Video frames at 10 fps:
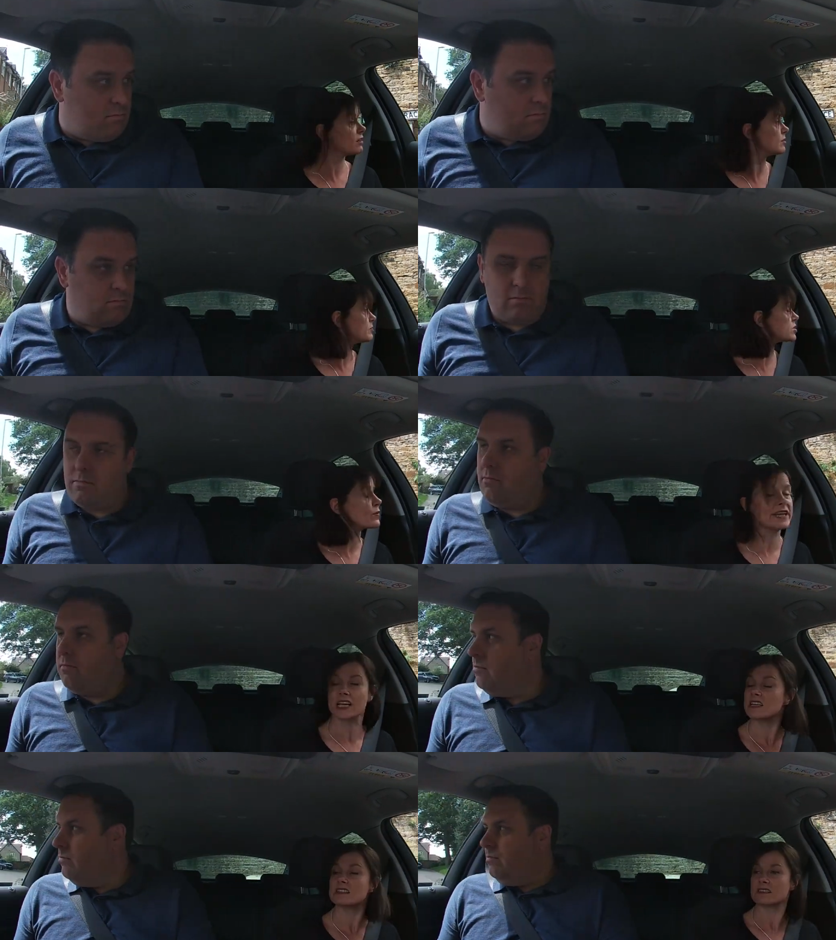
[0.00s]
Speaker 1: Rutland between
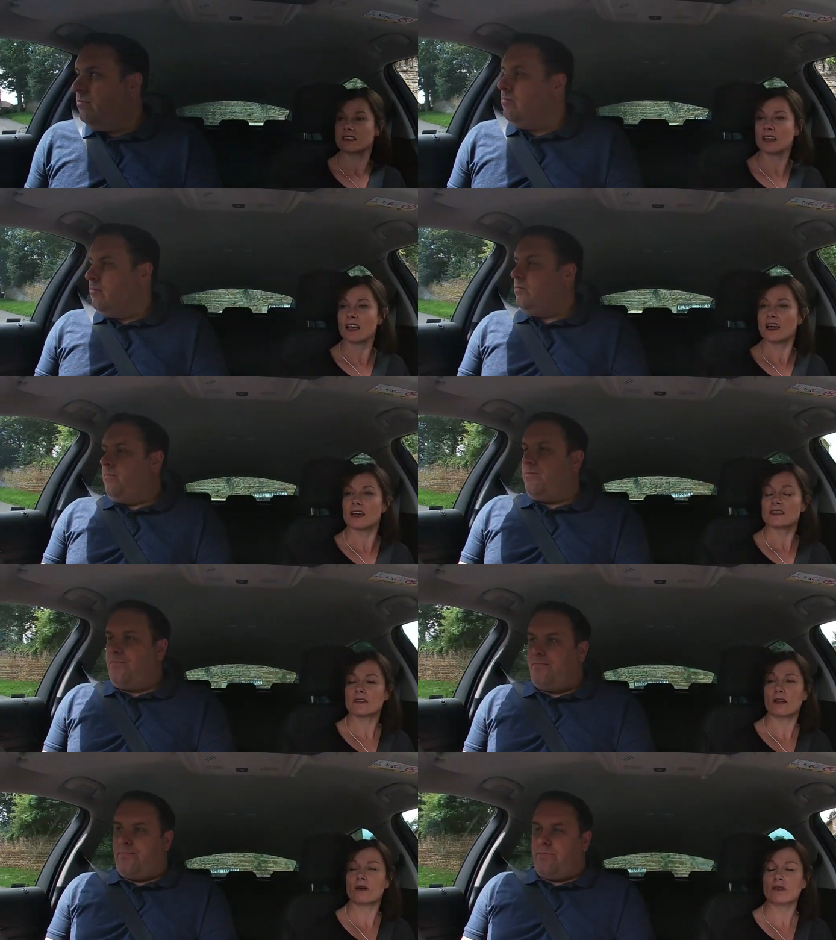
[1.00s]
us.
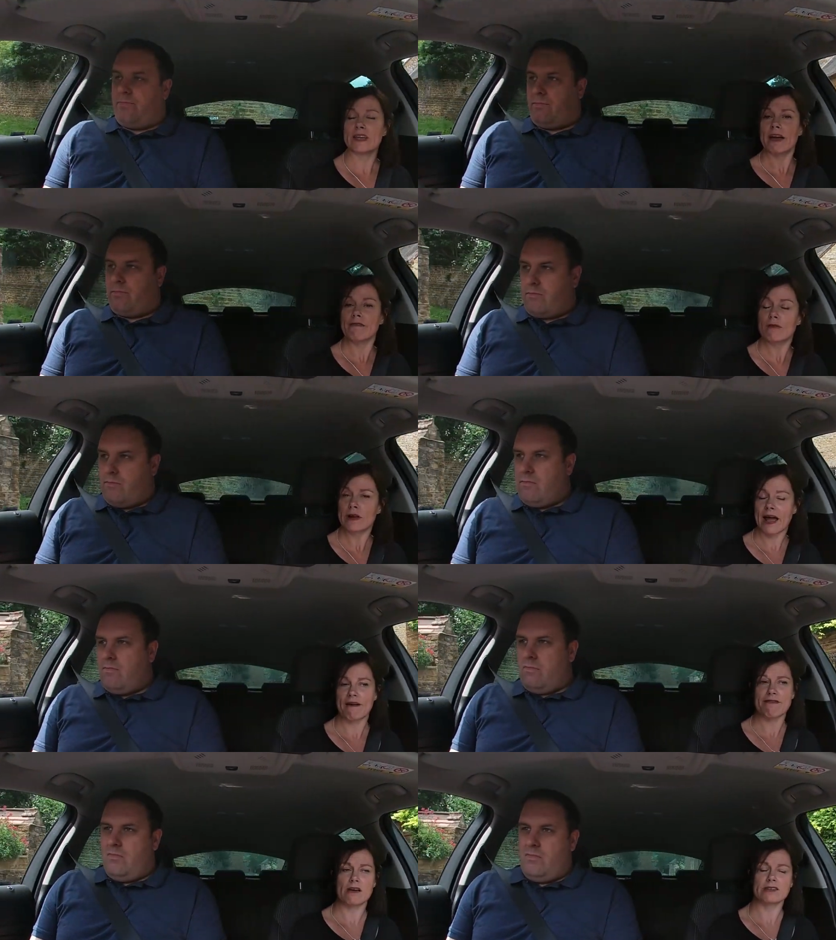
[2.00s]
So yeah, four and a
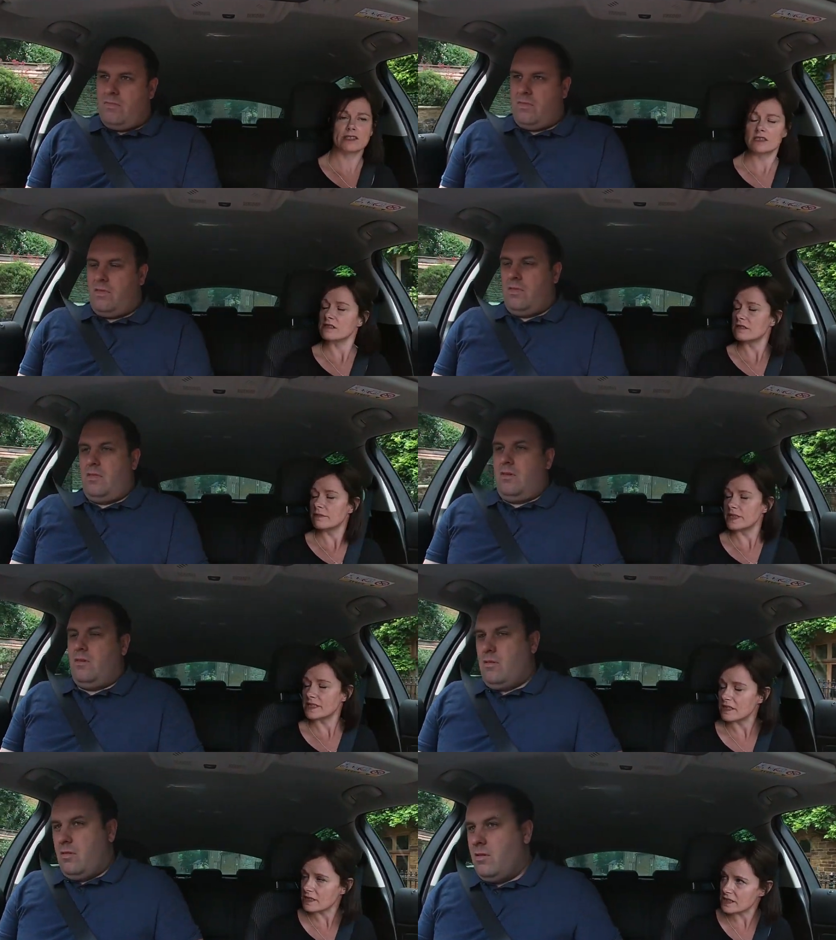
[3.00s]
half thousand
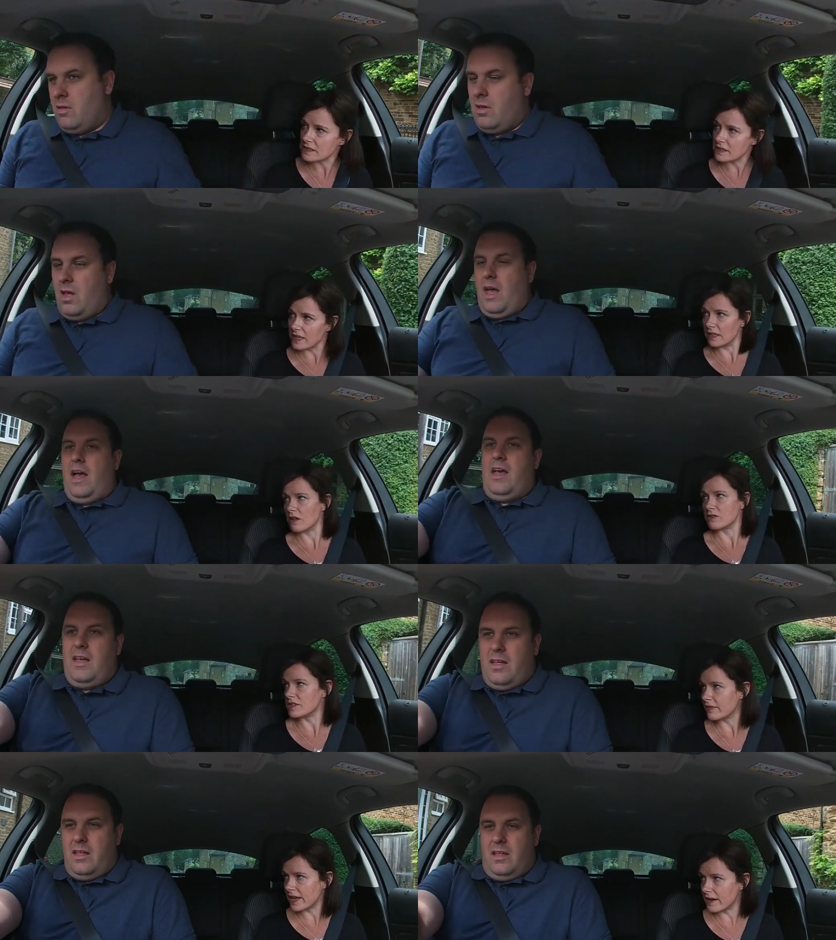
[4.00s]
businesses in
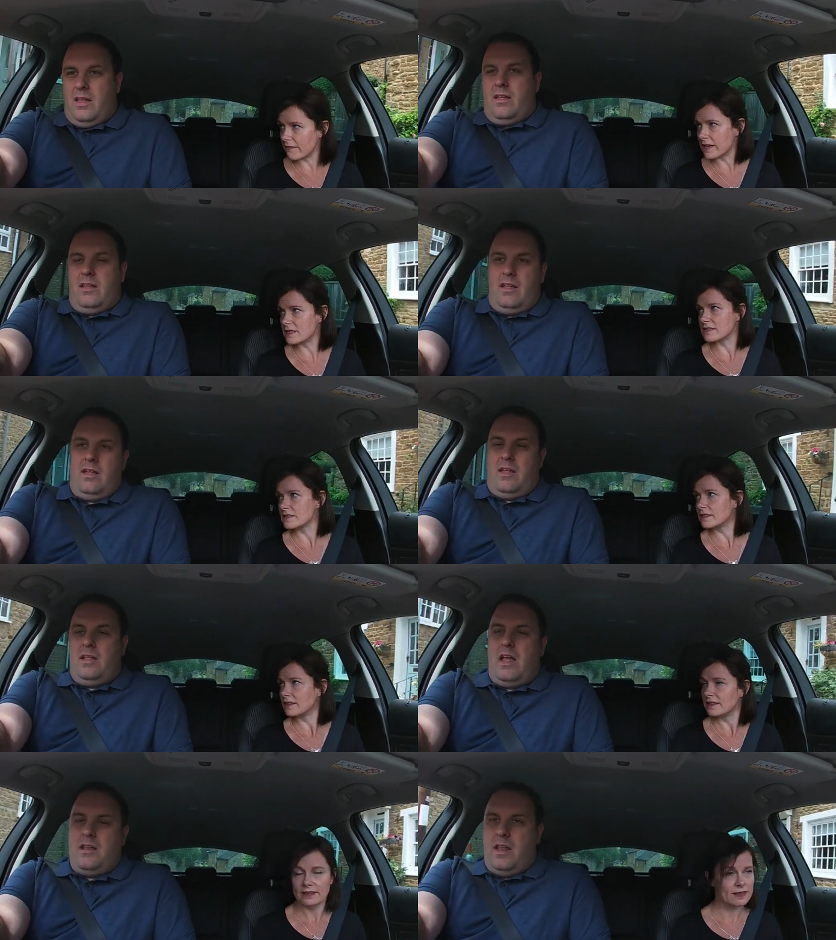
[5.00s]
those three areas.
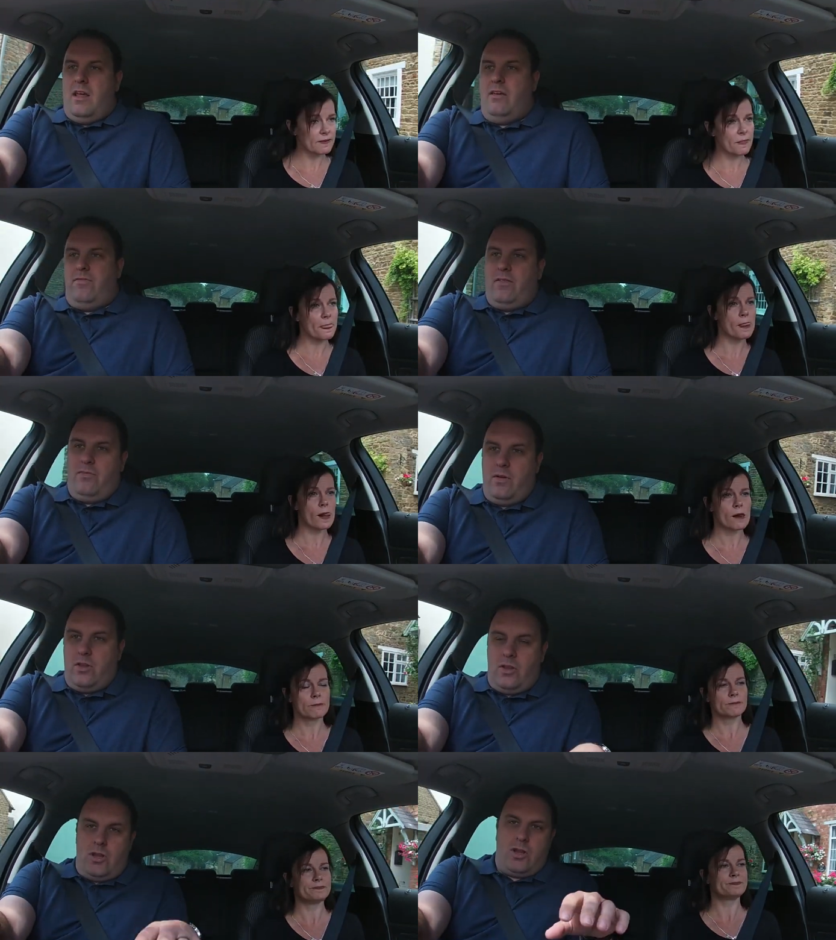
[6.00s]
Speaker 2: And if, if we
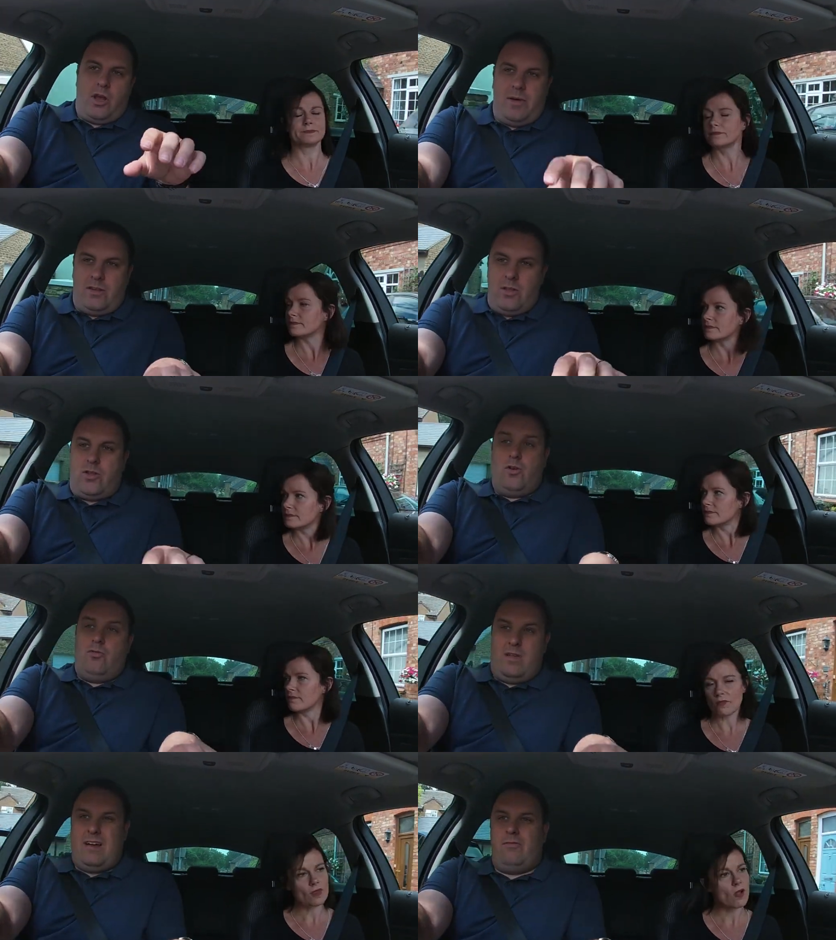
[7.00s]
just go back to the
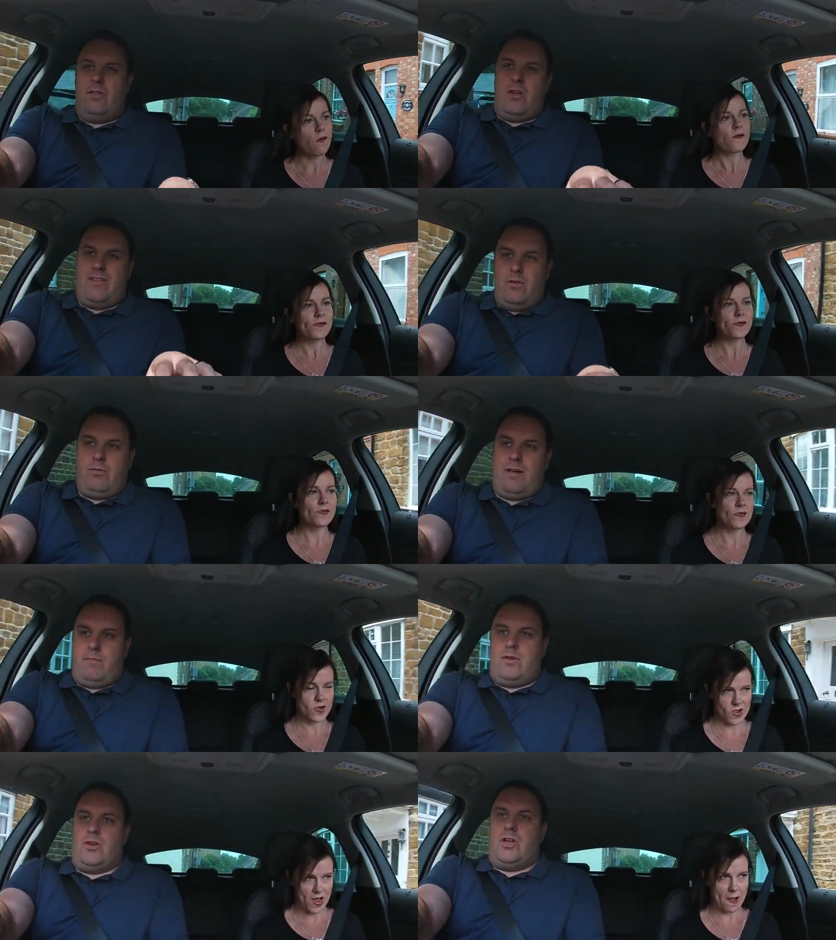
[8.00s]
2,000 that are in
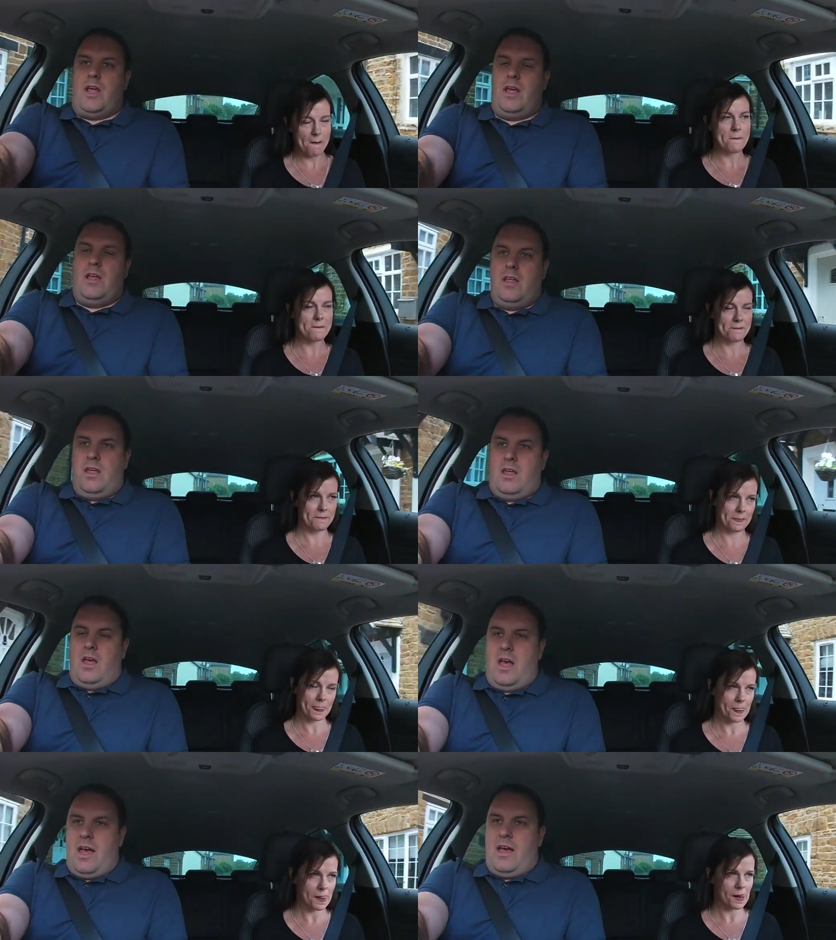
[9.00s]
Northamptonshire,
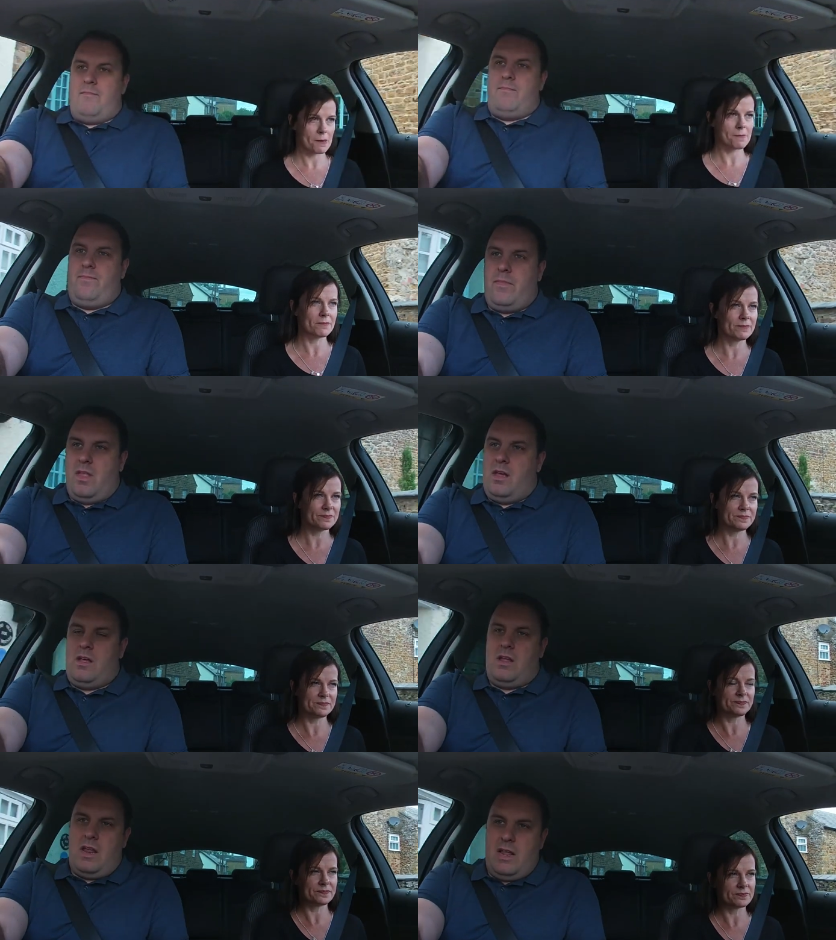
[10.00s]
yeah. um,
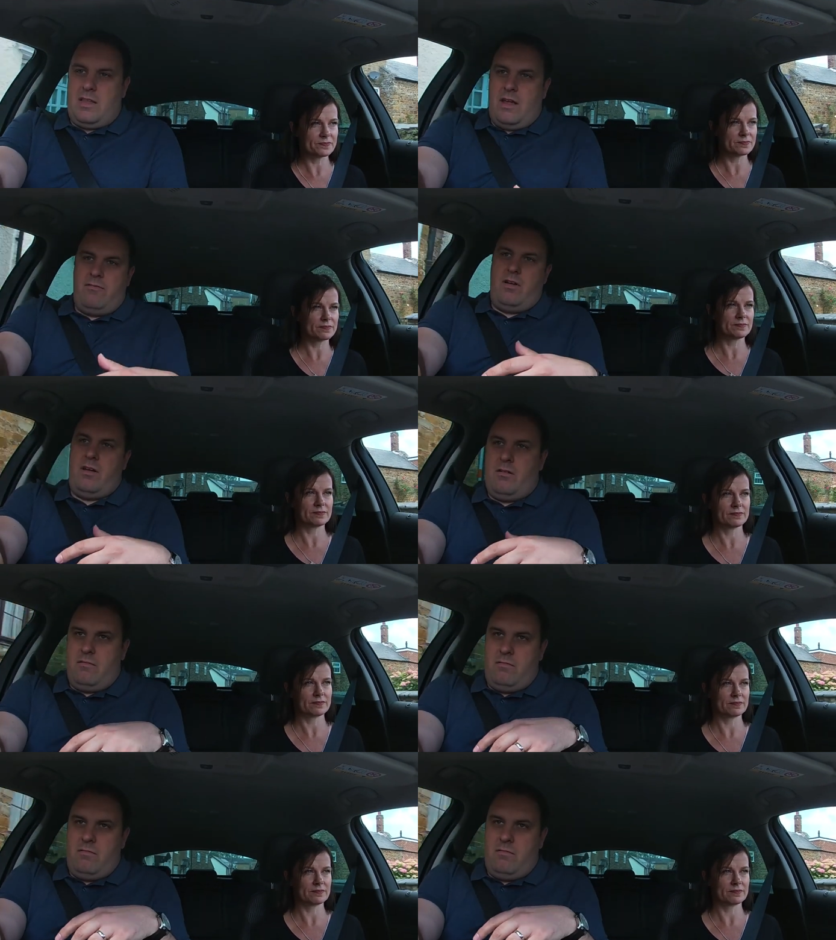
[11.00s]
is there a